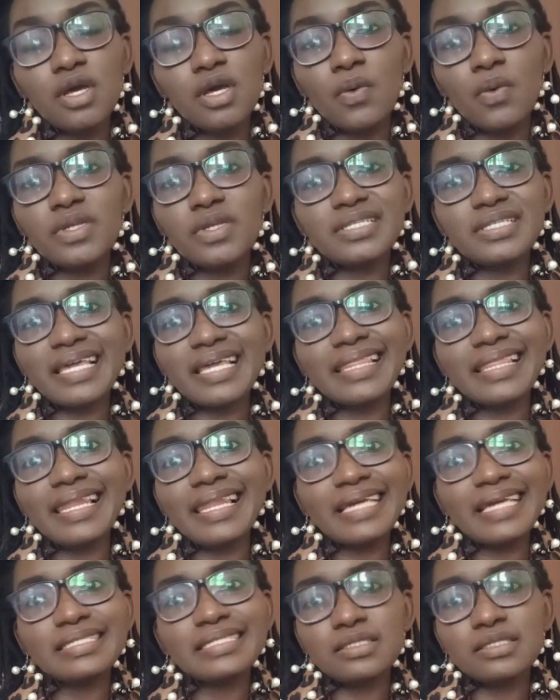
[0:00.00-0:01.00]
which is like the
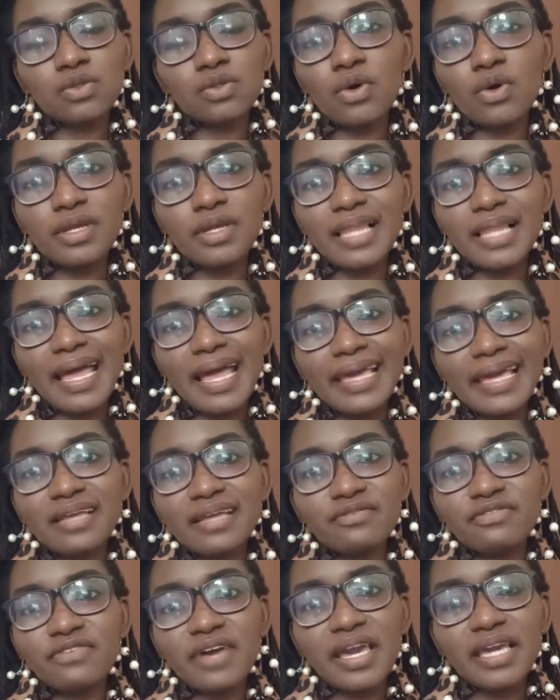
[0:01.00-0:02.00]
lightest oil I
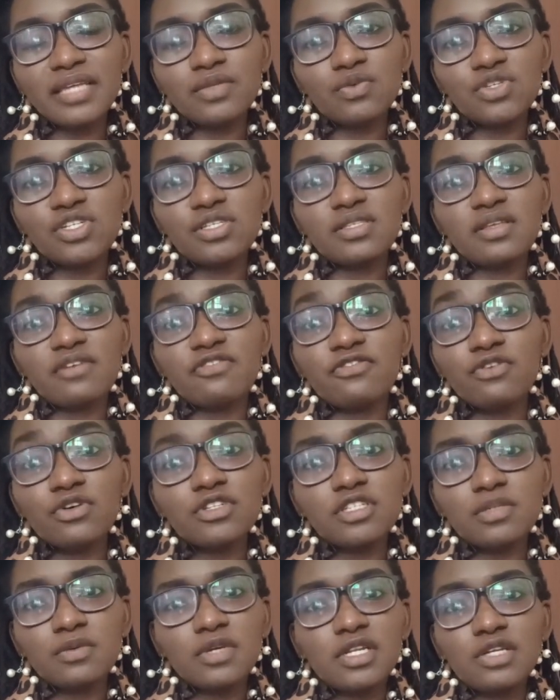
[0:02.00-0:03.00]
can find, which is
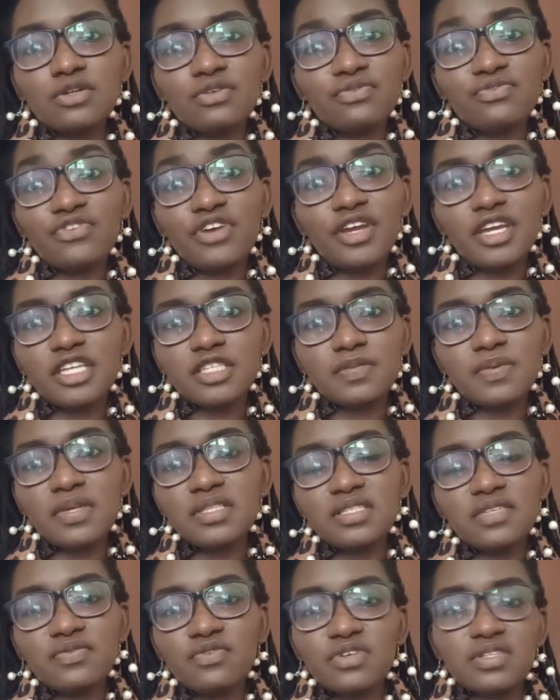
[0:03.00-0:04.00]
affordable and not very
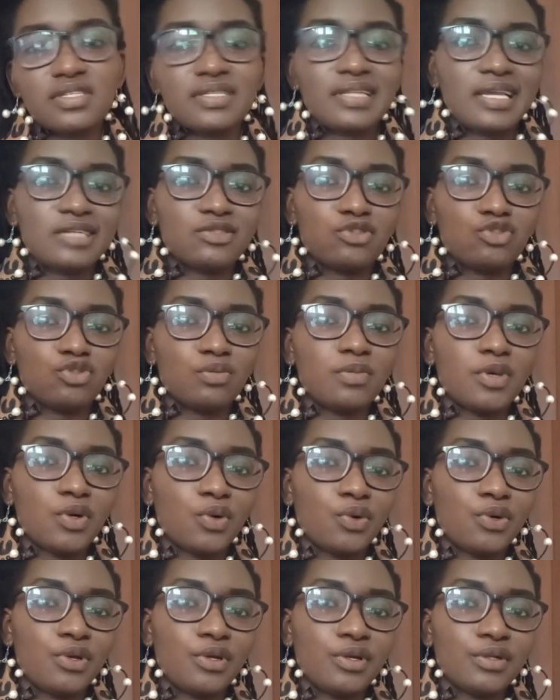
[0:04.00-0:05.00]
expensive because it's like jojoba
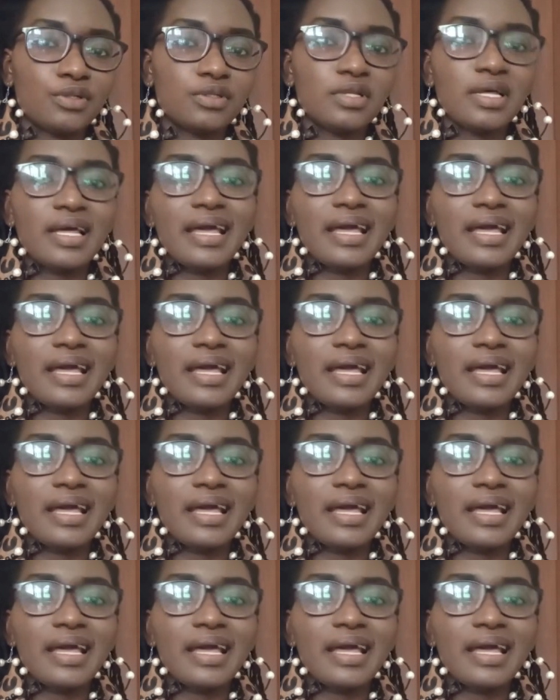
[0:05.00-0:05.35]
oil,